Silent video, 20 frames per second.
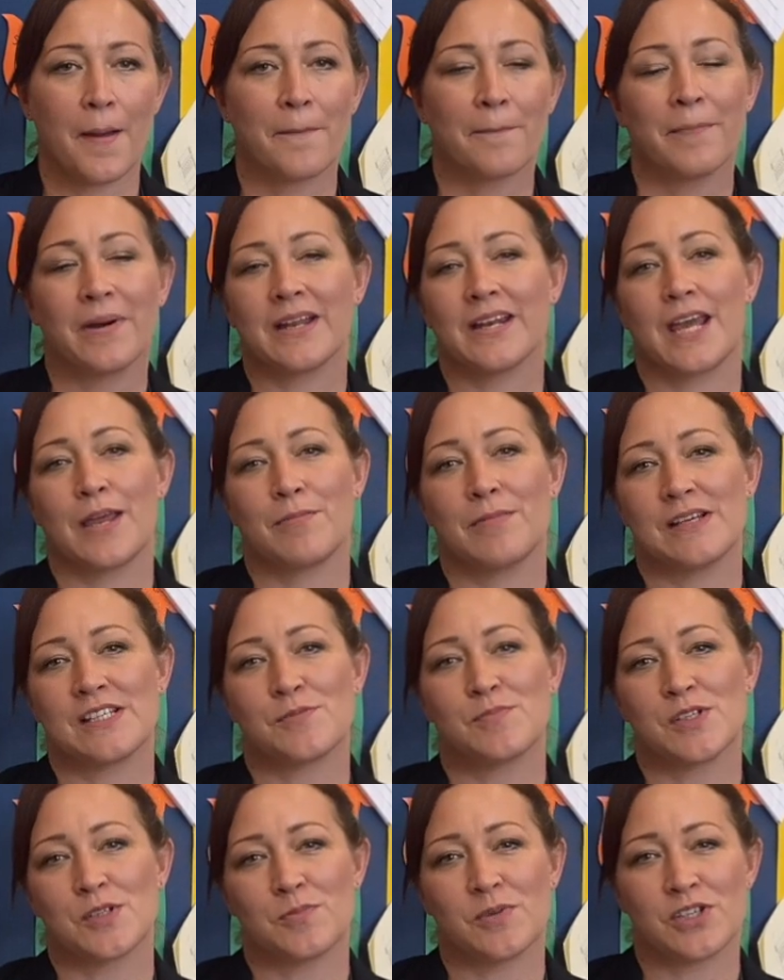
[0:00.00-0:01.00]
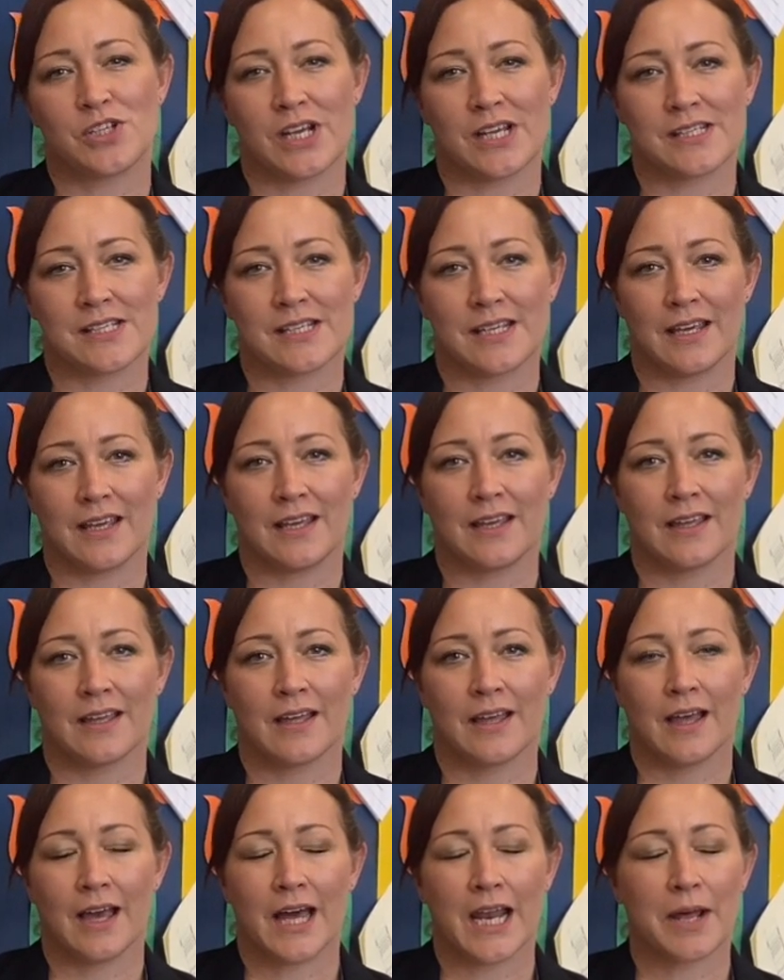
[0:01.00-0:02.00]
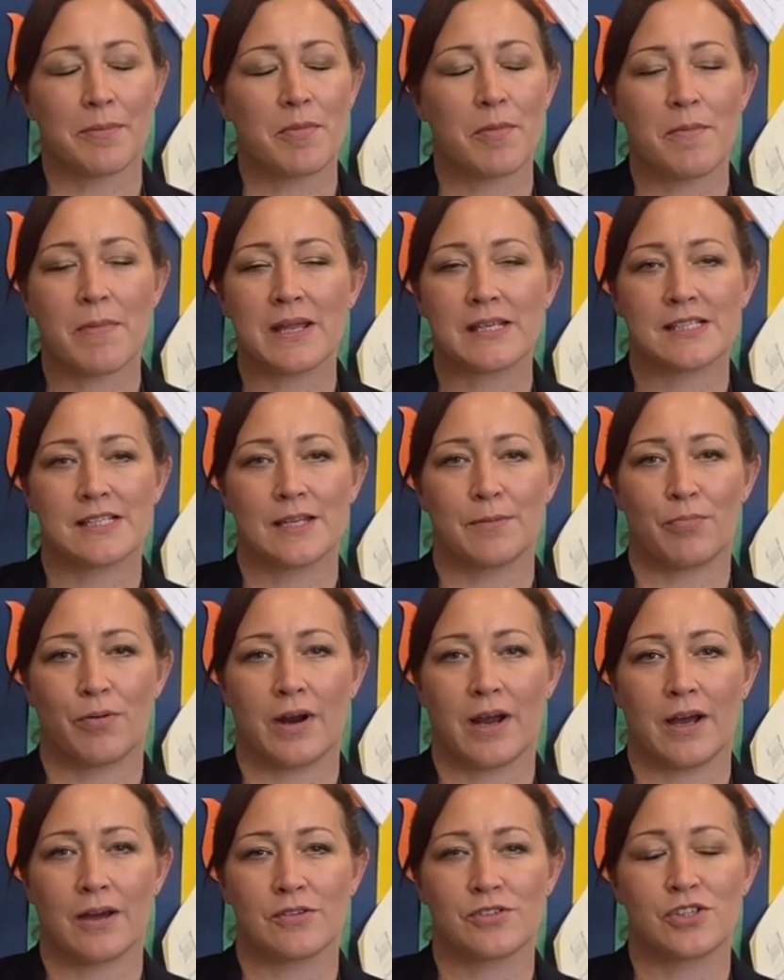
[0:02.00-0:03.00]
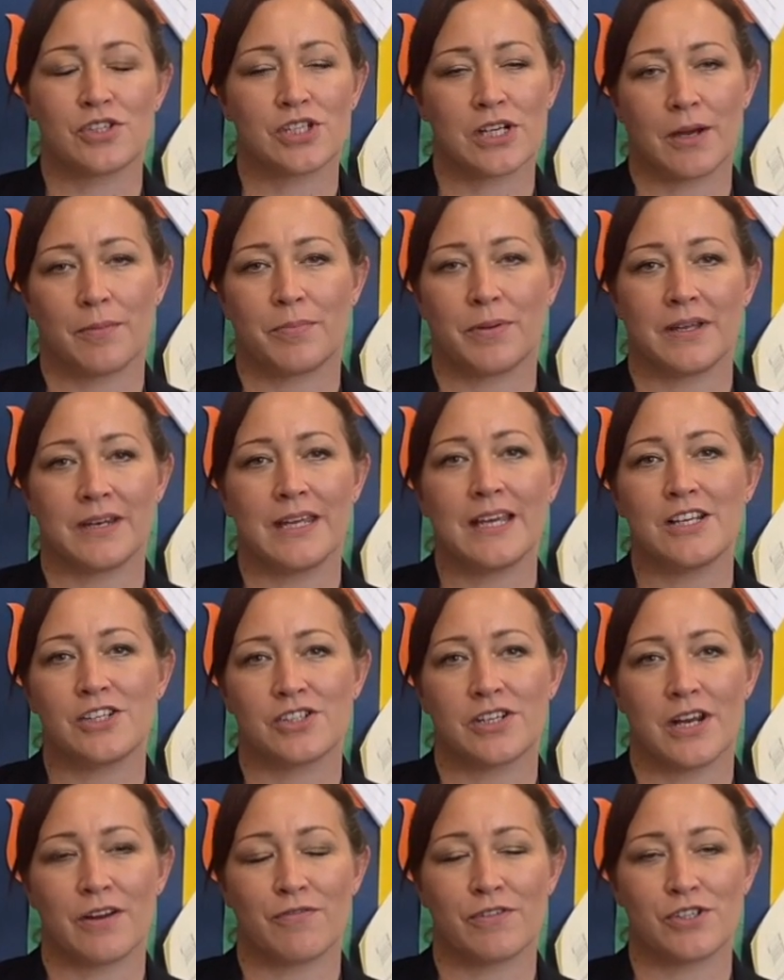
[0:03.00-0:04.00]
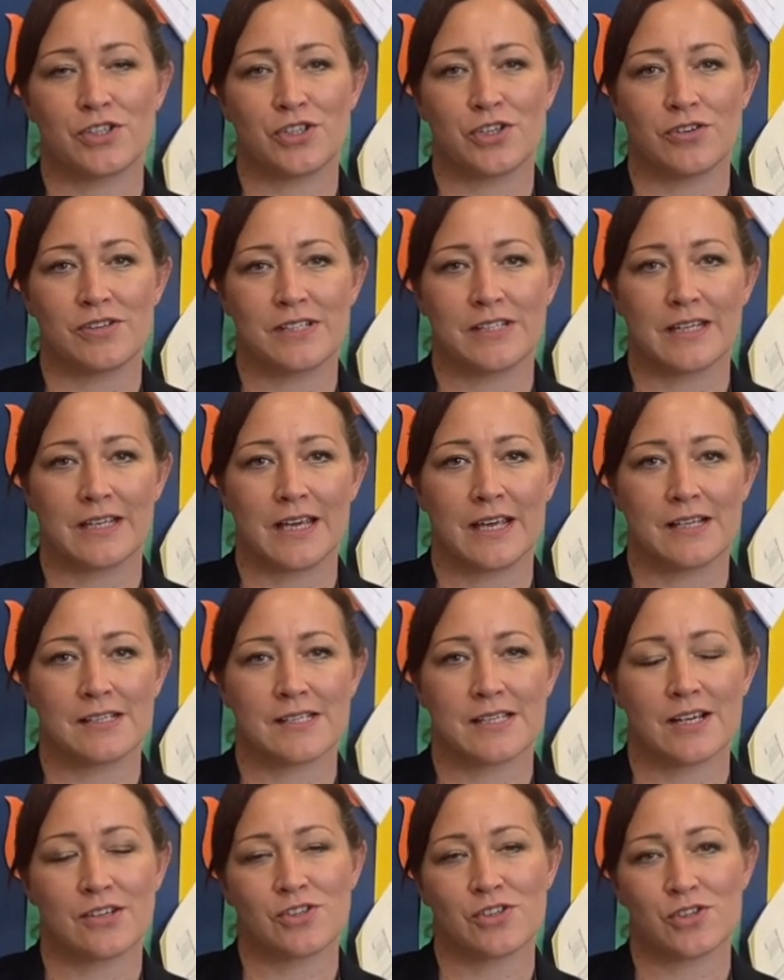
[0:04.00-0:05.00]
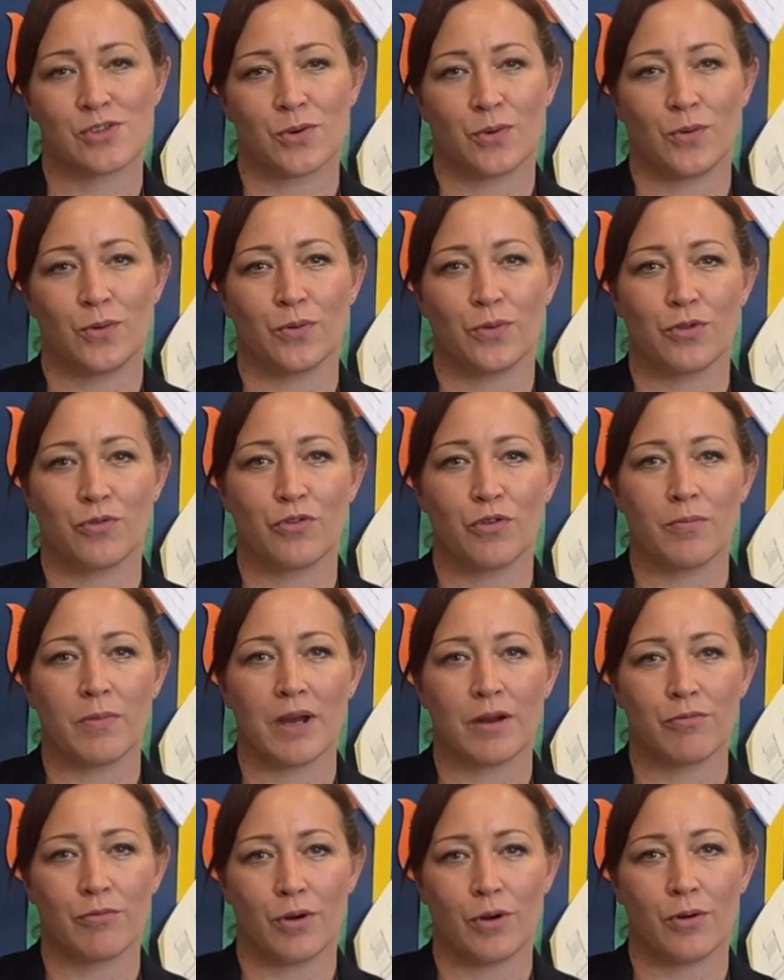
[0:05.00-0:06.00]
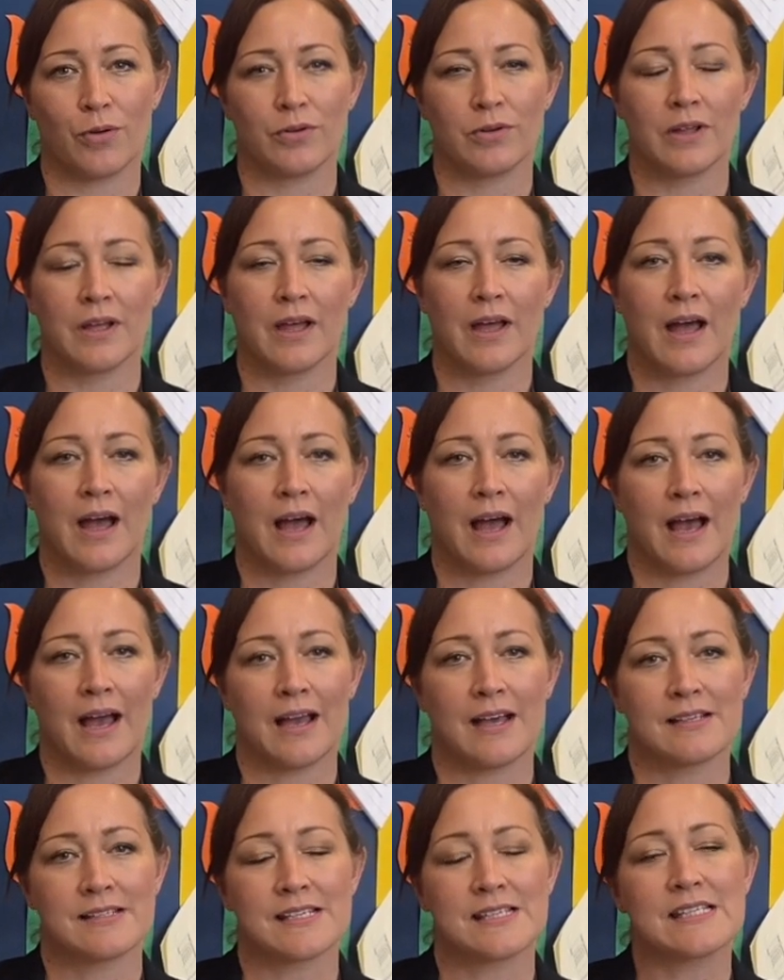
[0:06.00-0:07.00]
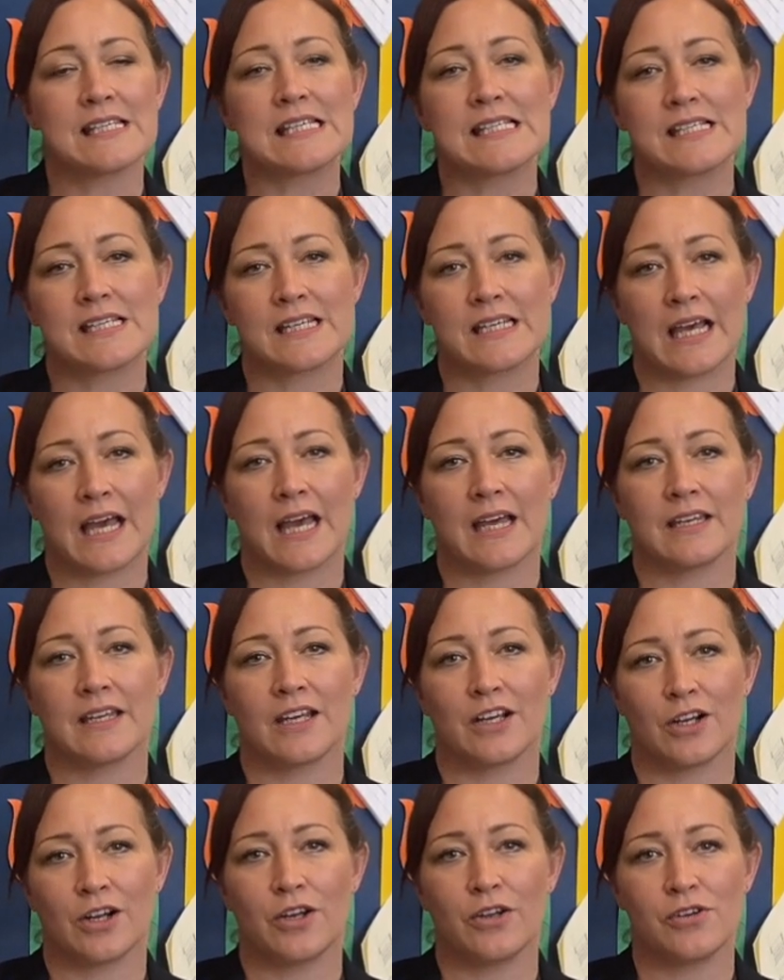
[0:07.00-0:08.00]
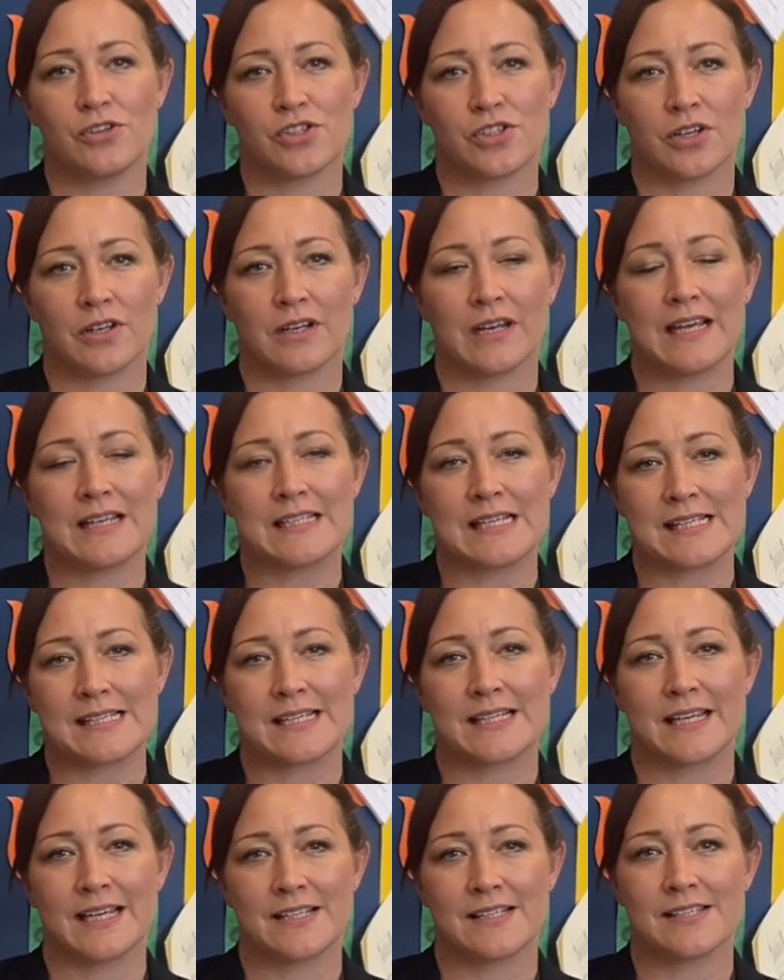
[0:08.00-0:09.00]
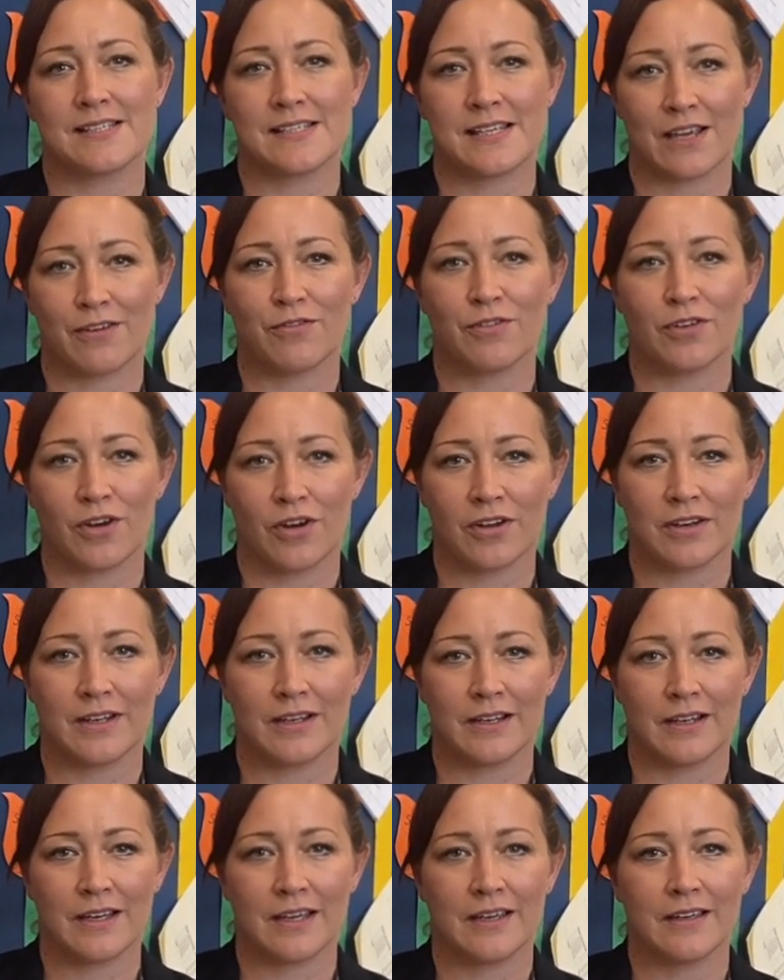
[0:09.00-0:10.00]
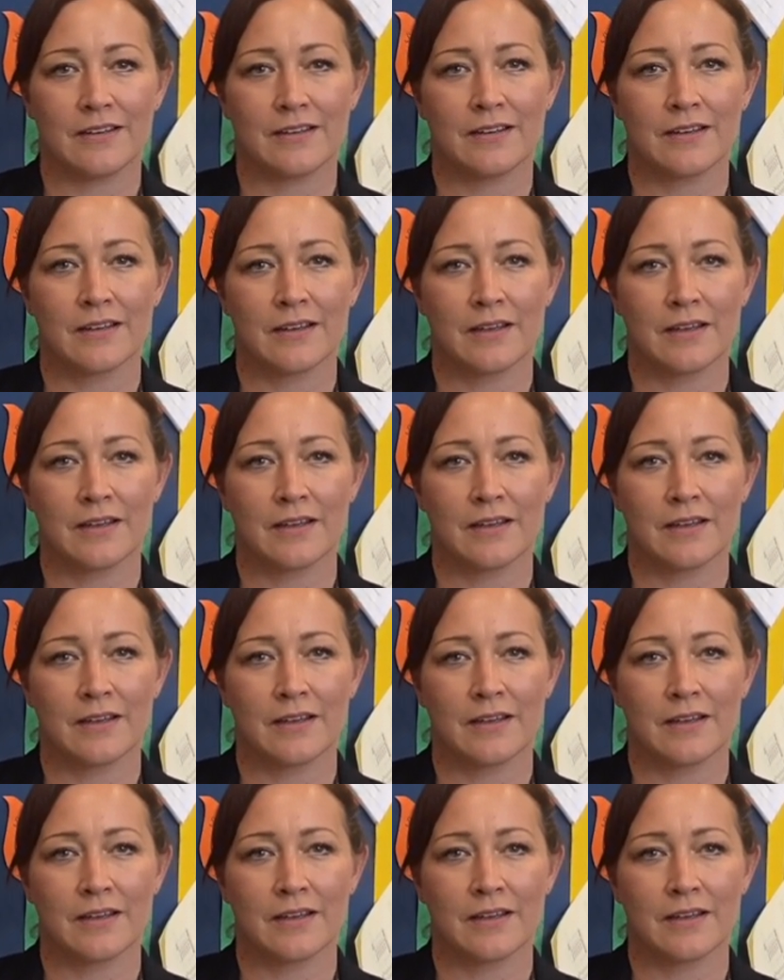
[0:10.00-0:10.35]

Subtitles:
My name is Ms. Magenti, and I'm immensely proud to champion each and every student at Kingsdown School through my role as Assistant Head Inclusion and Designated Safeguarding Lead.